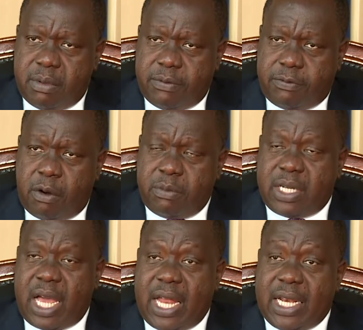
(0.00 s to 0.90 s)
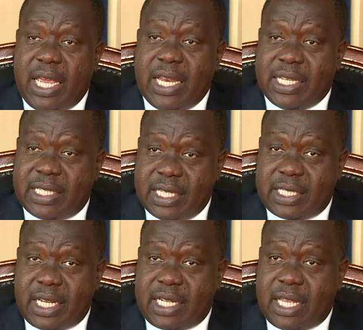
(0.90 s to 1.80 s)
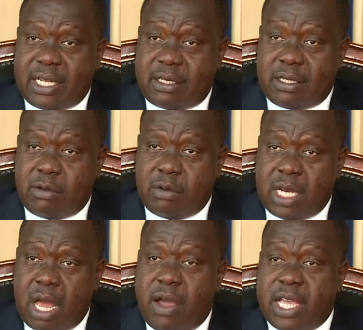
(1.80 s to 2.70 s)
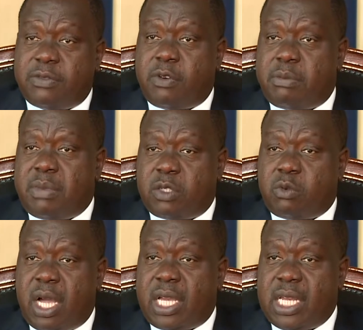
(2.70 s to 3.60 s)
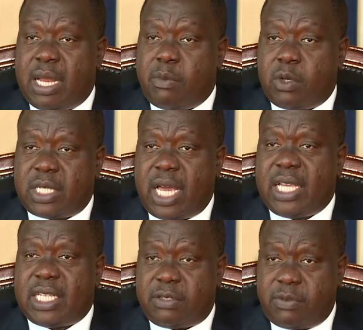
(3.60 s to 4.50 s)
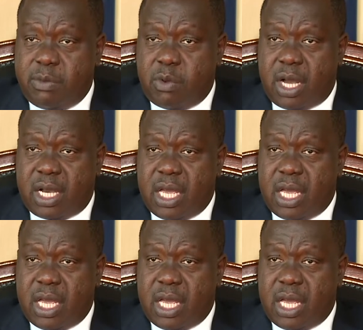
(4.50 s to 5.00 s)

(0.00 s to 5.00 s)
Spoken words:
formed and insisted that we now henceforth must work in a multi-agency framework.